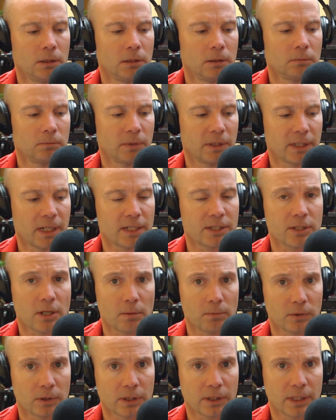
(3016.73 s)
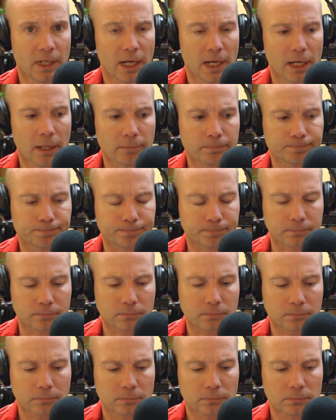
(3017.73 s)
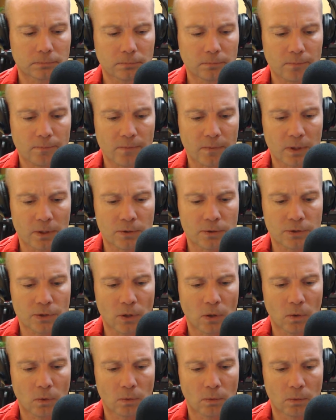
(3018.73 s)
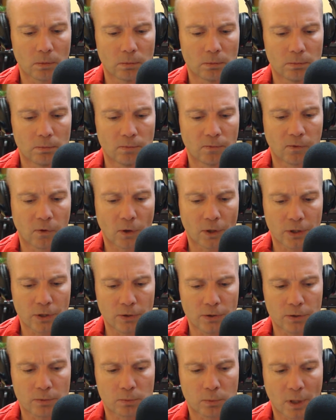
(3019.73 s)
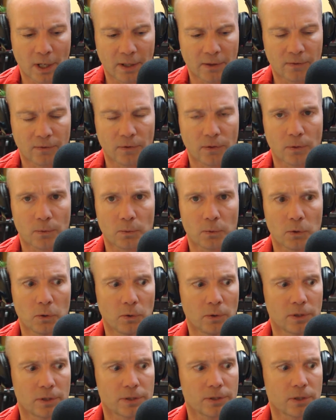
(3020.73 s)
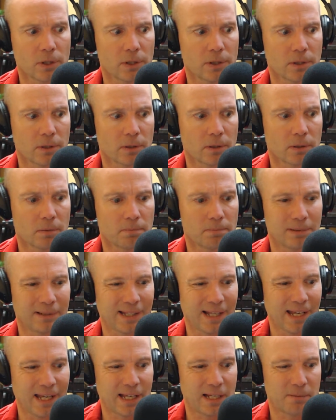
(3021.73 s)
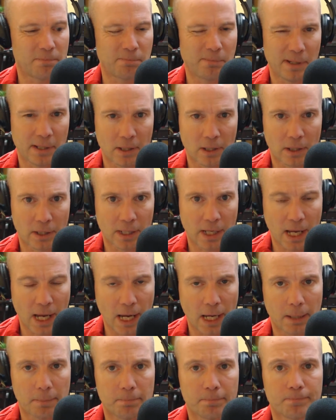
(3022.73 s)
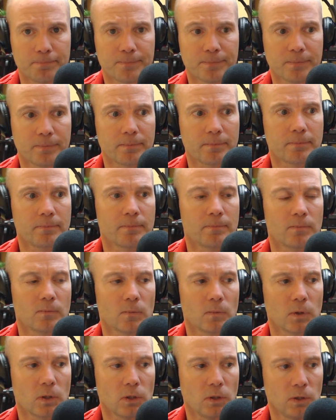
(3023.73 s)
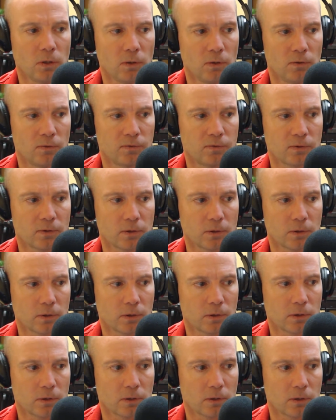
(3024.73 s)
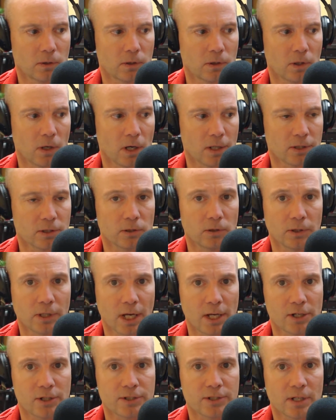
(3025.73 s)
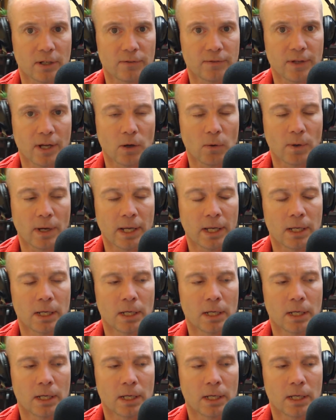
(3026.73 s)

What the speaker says: but that's how I'm looking at it. So for you to break through, to start playing a bigger game, you've got to look at yourself that way.